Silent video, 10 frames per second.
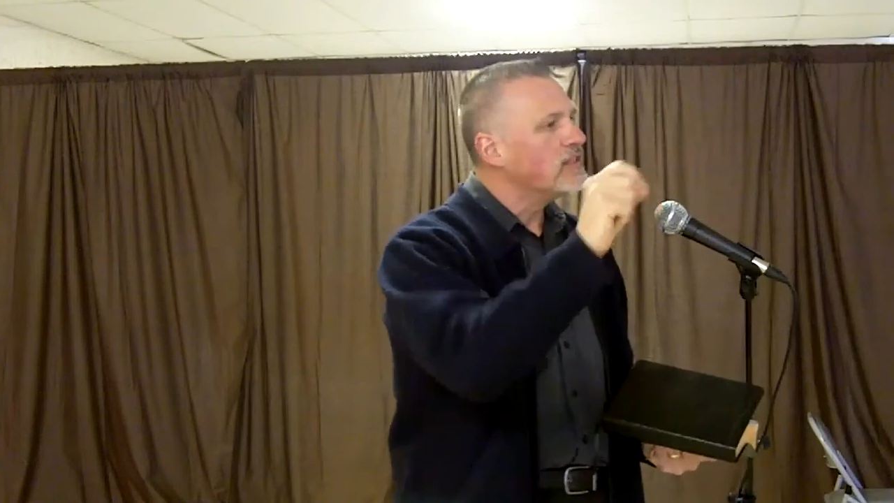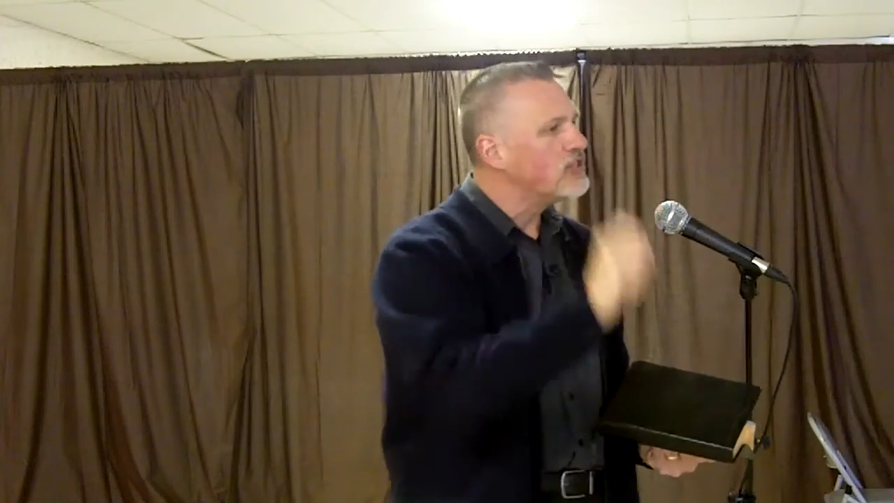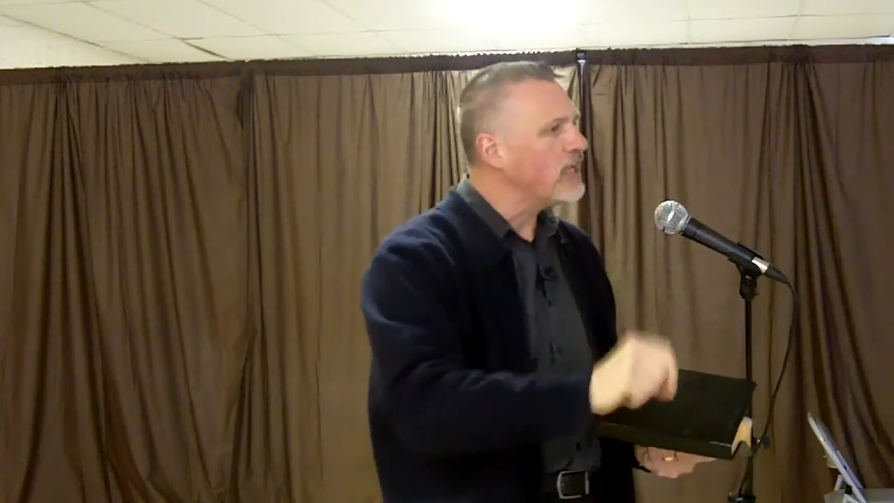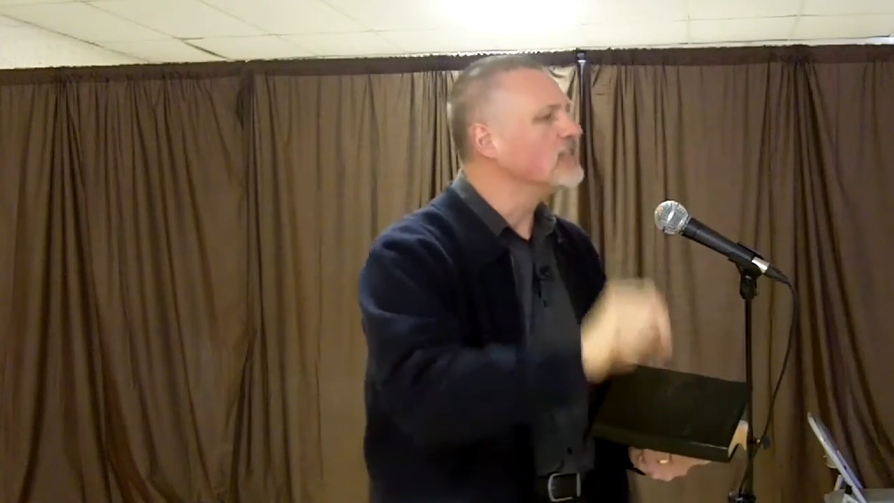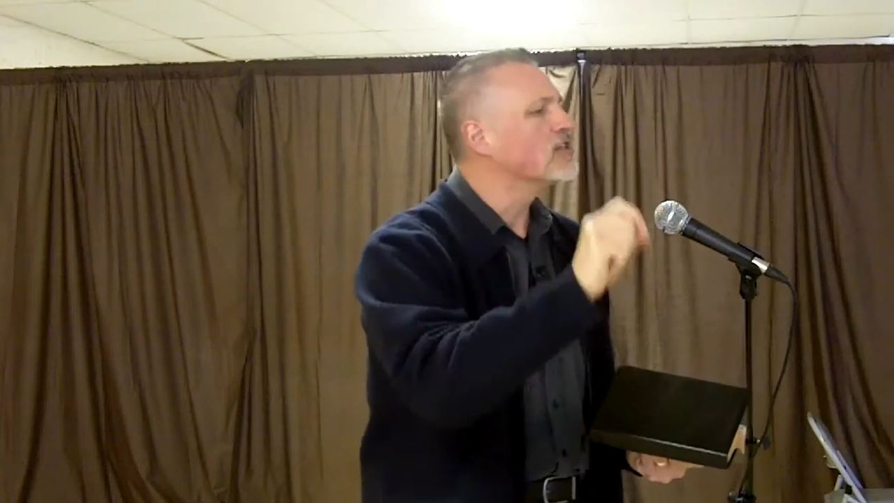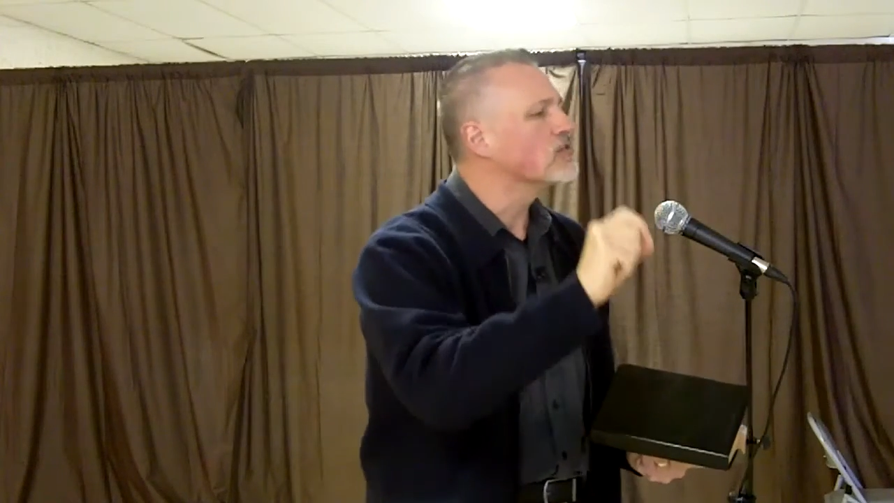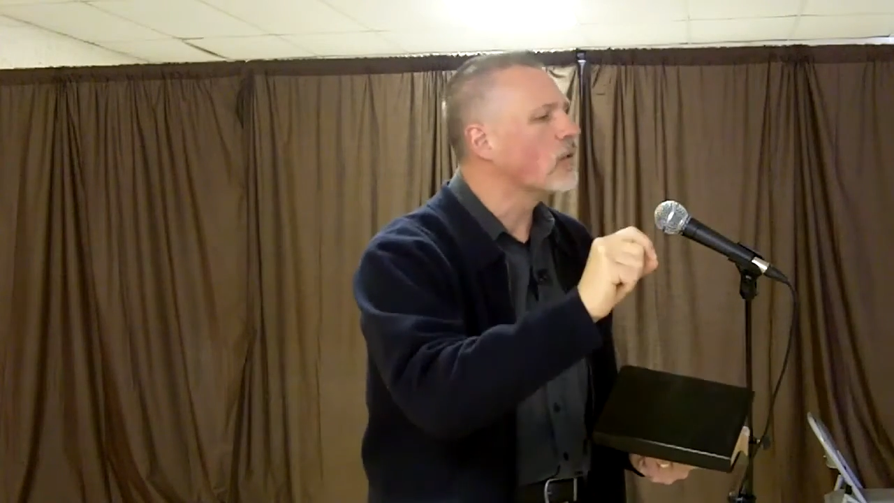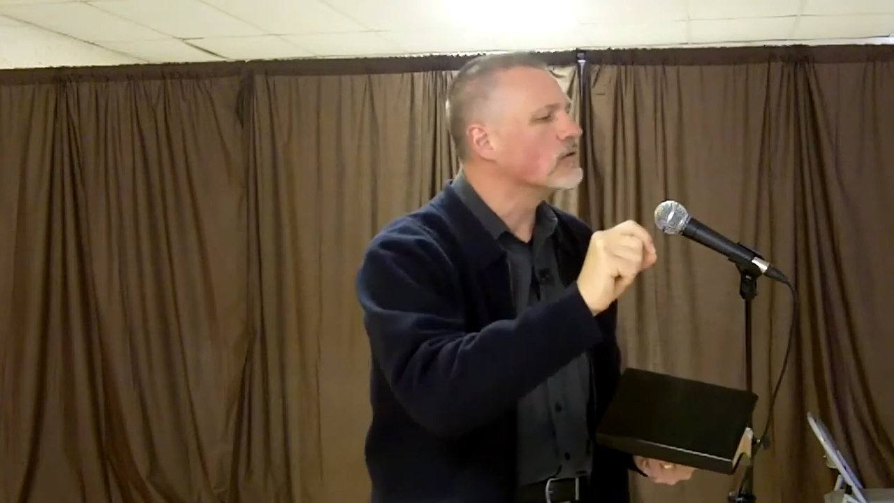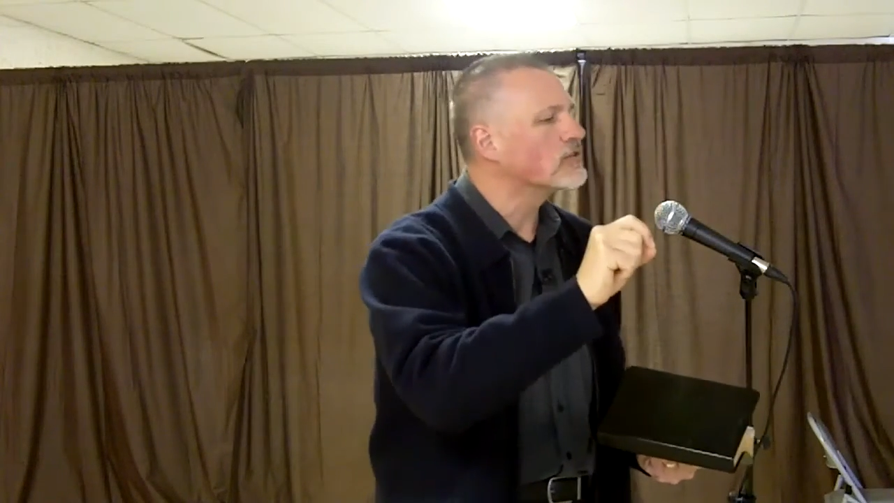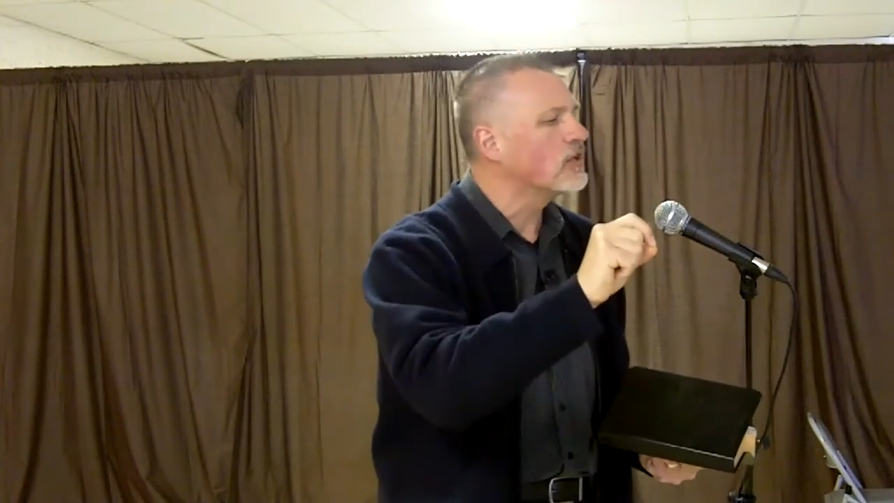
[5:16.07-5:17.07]
Jesus
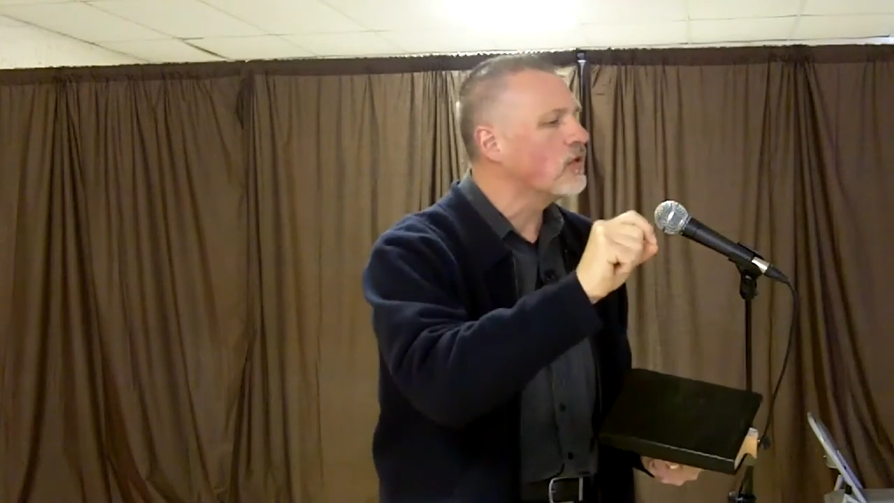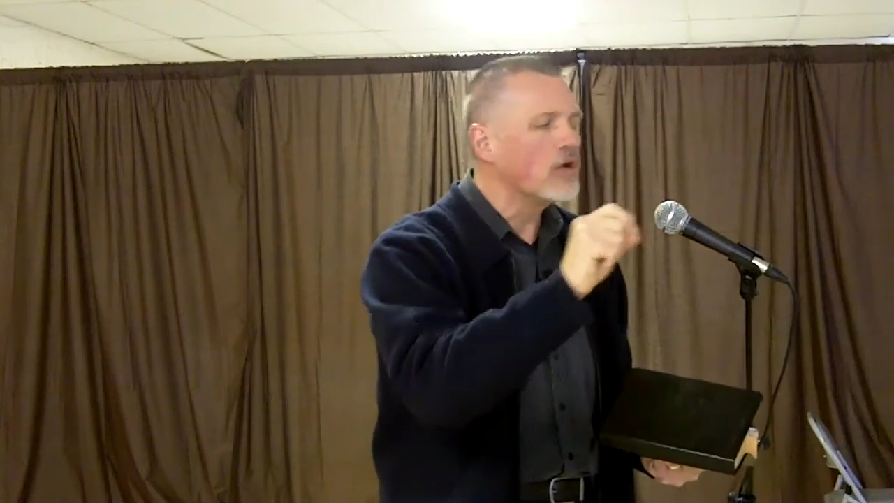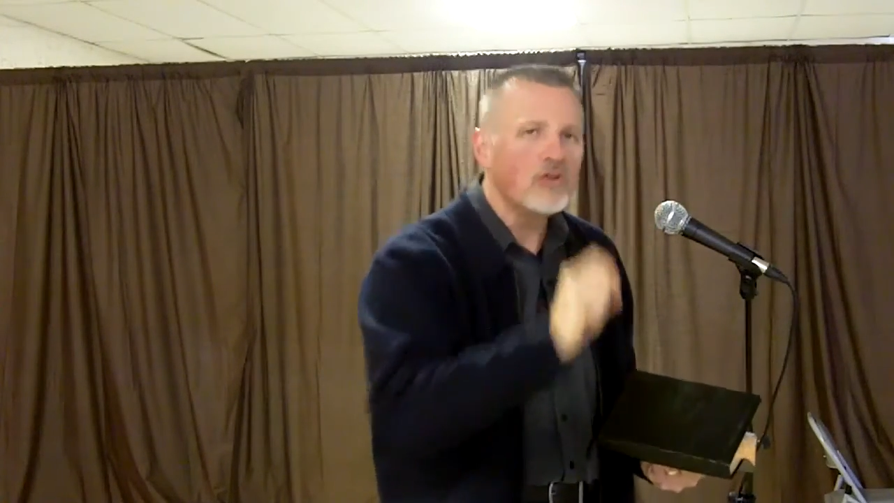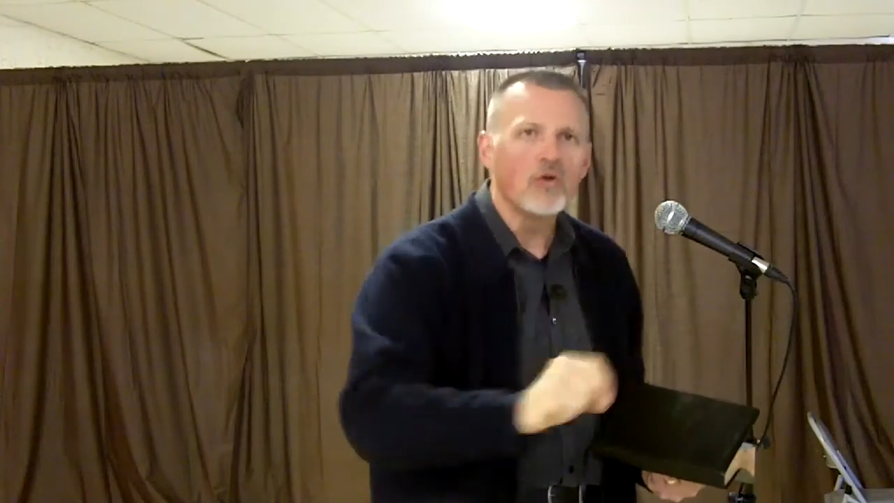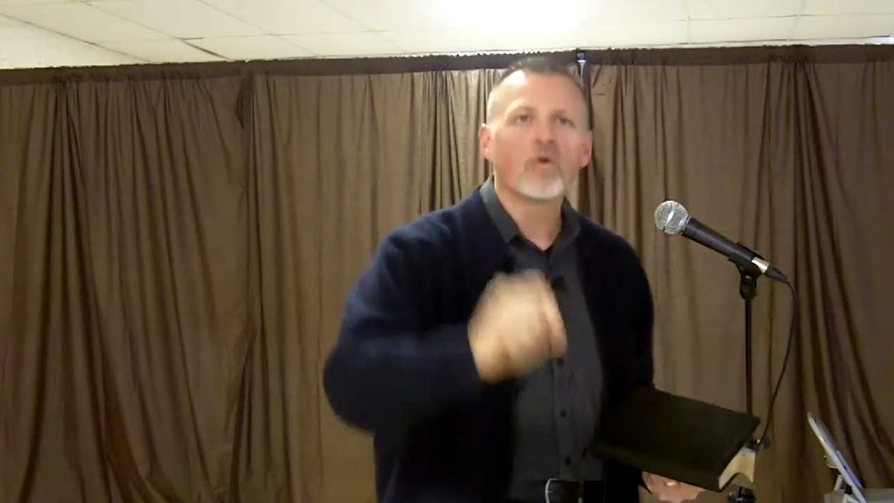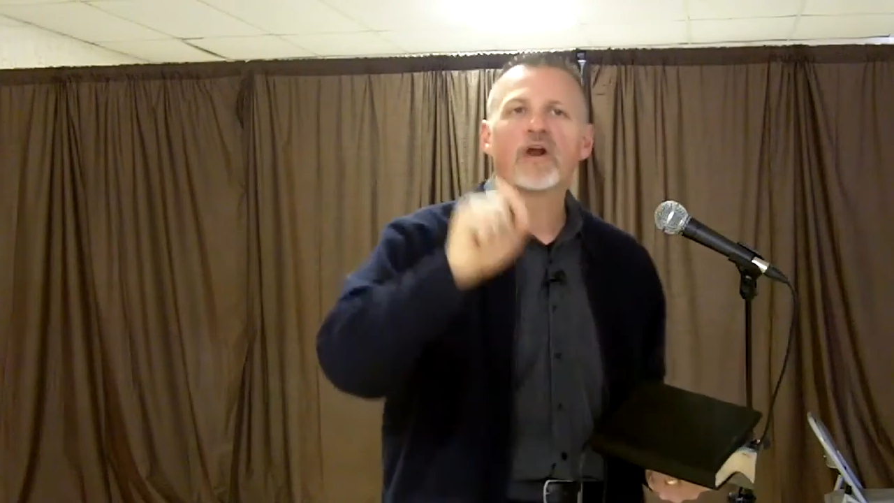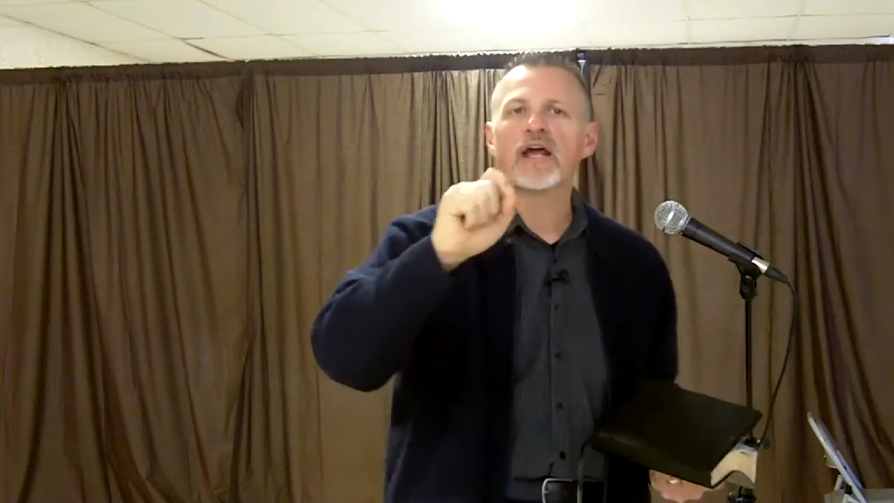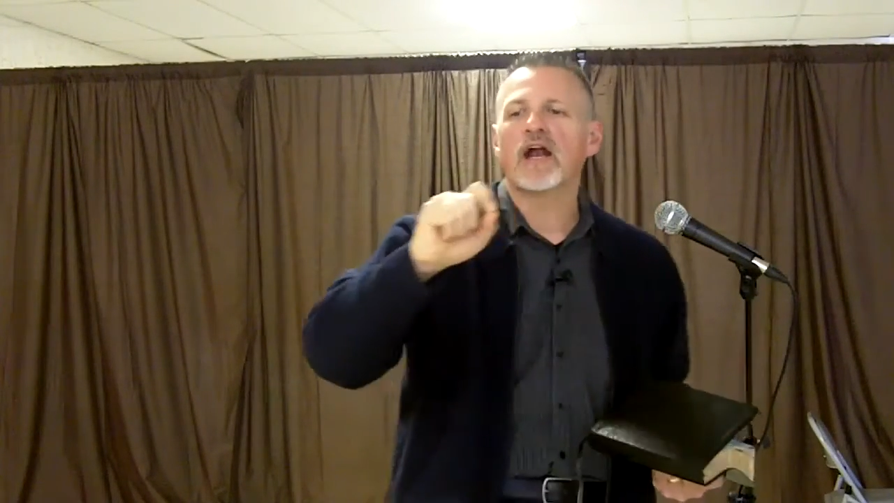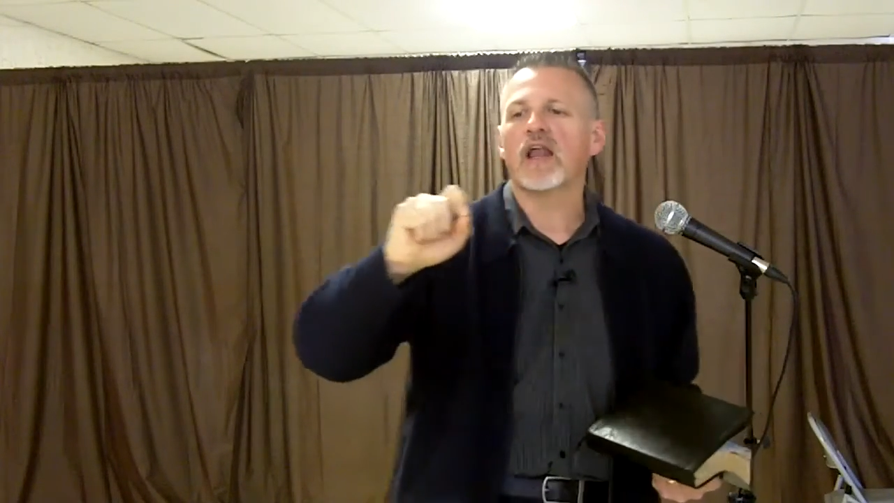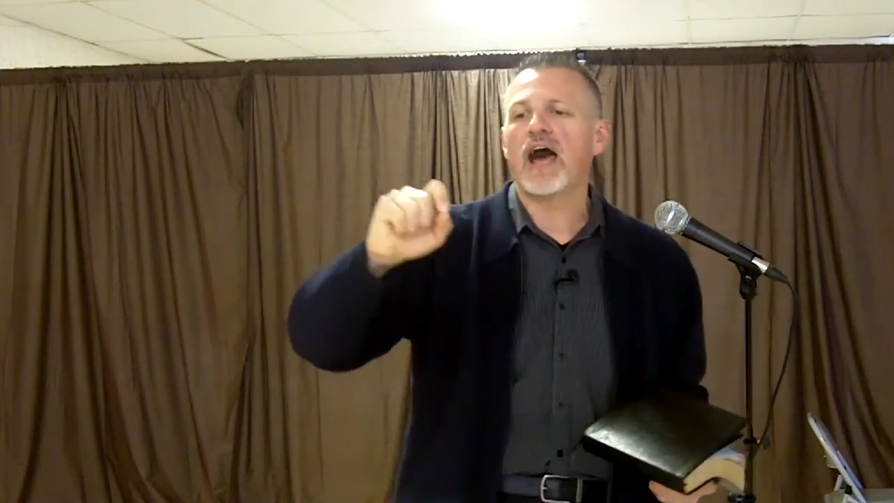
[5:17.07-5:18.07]
wants to do a new
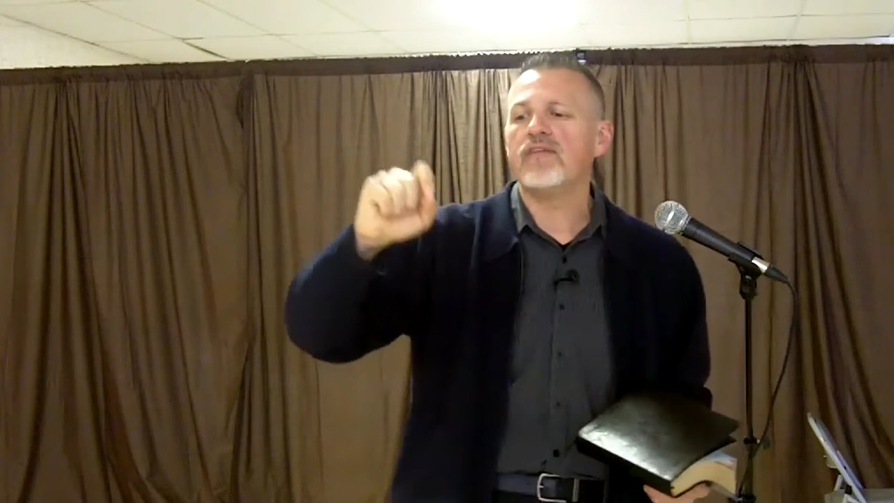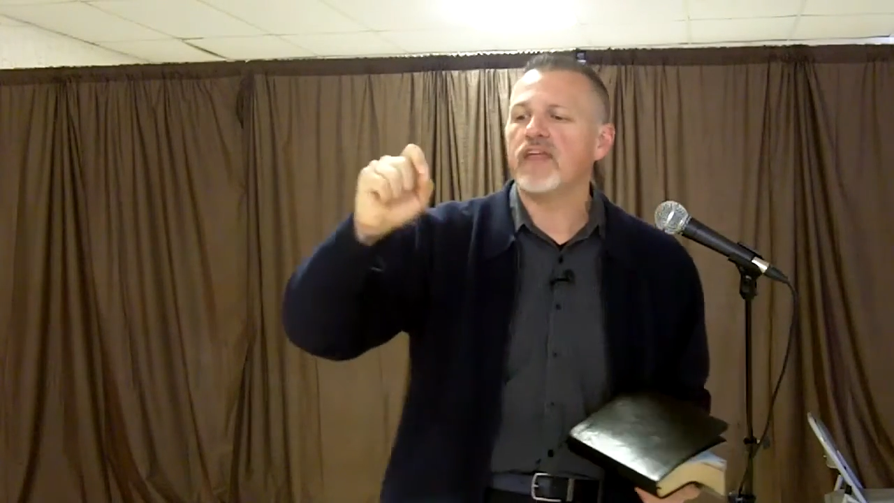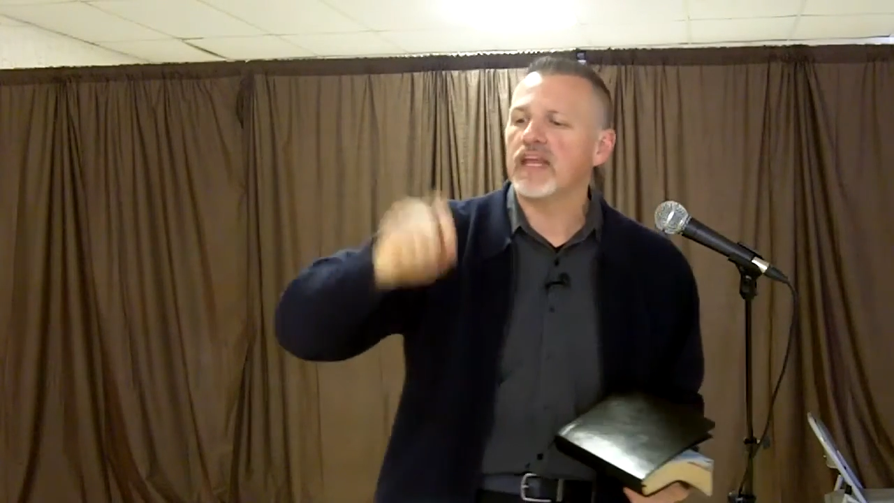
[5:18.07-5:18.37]
work in our life,